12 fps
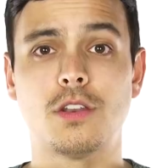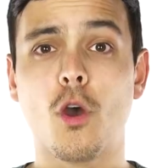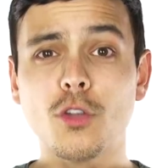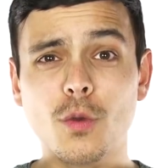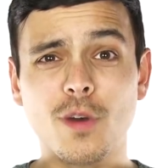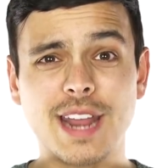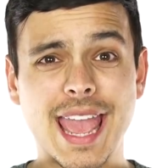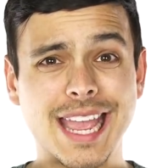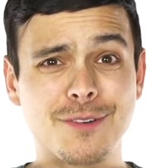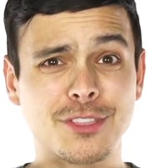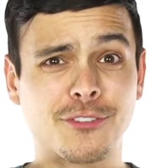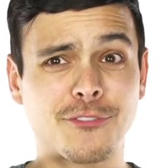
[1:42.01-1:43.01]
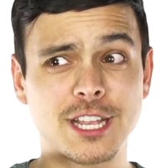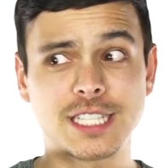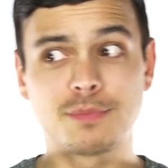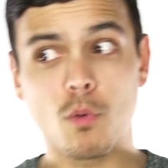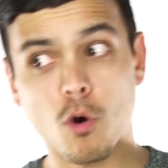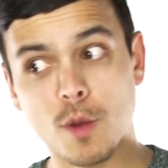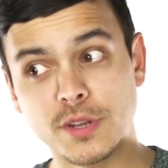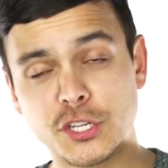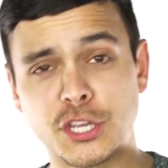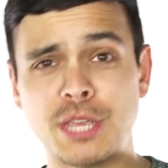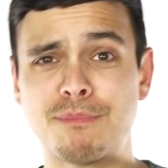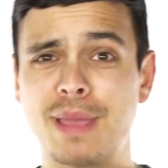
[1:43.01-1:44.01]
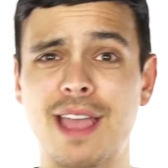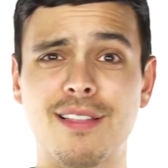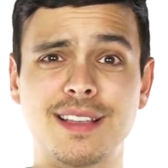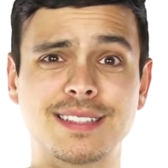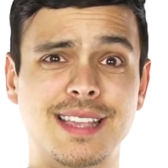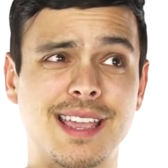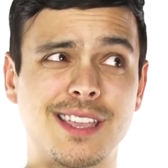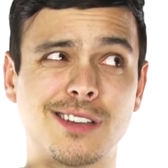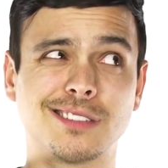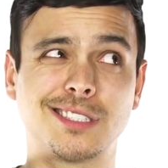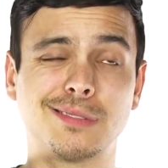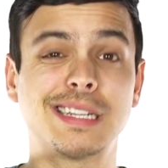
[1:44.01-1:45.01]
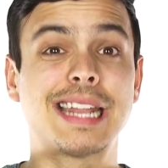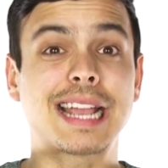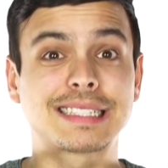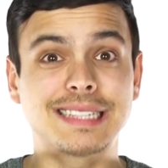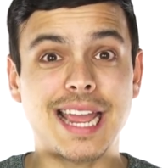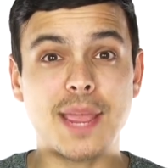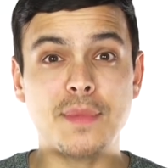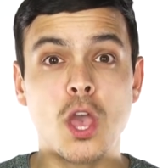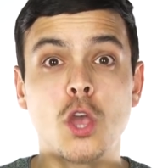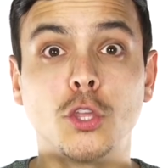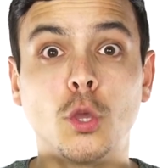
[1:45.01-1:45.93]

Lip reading: Know you want to hang out with your friends more, but you keep bailing, saying you'll do it next time.